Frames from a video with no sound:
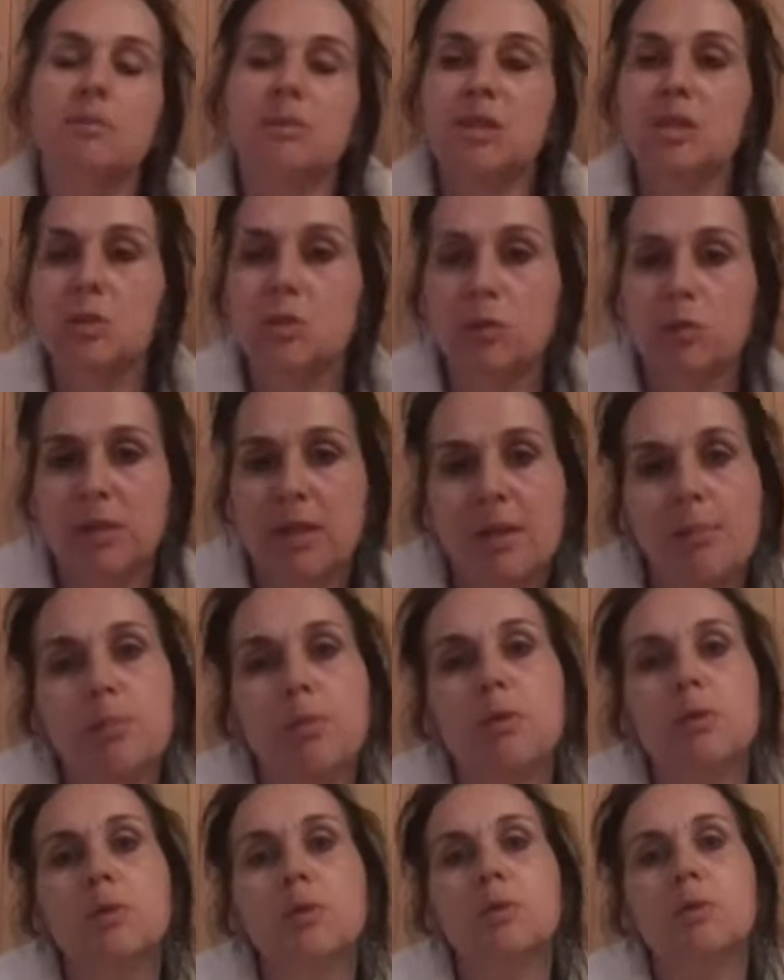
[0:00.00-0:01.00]
my sore
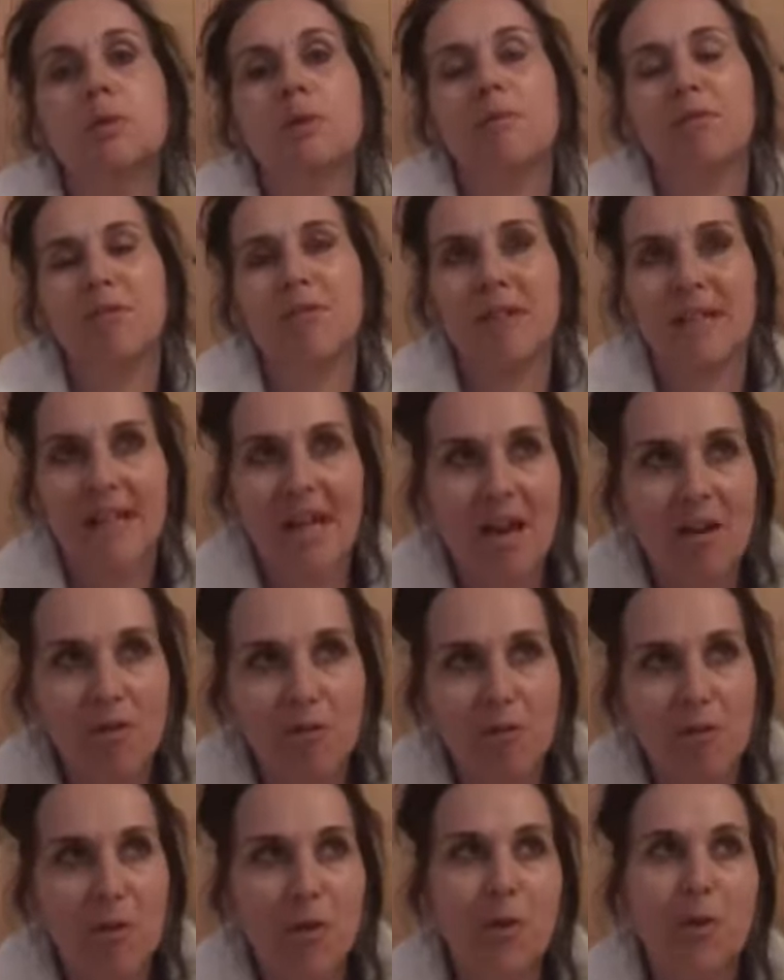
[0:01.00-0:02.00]
nipples, I'm
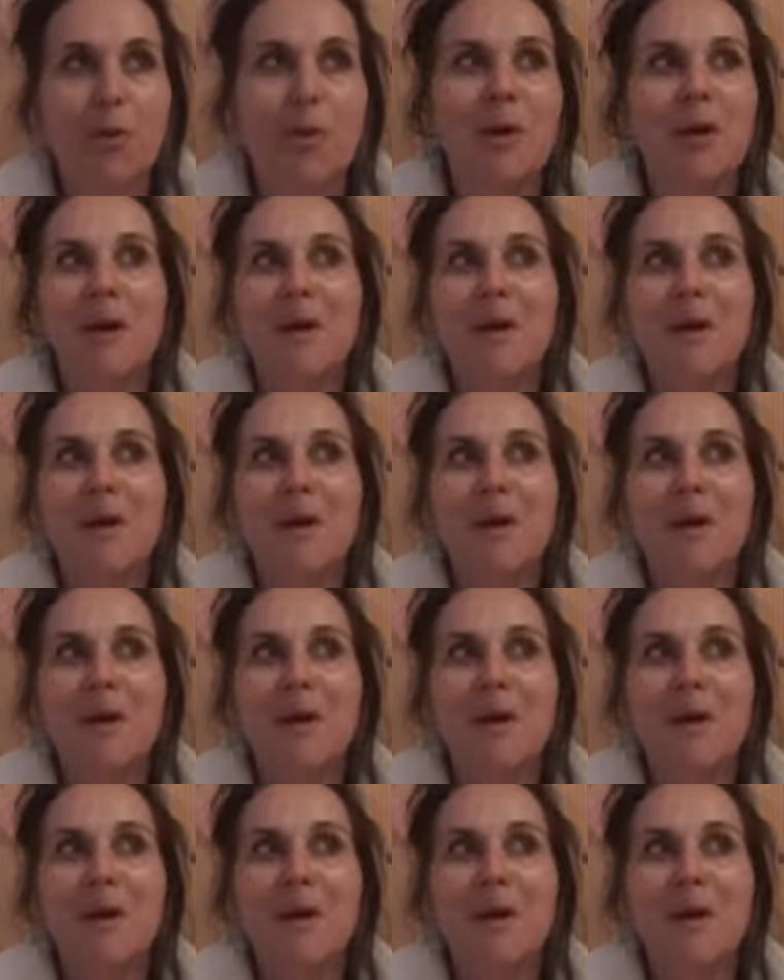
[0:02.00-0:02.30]
forgetful,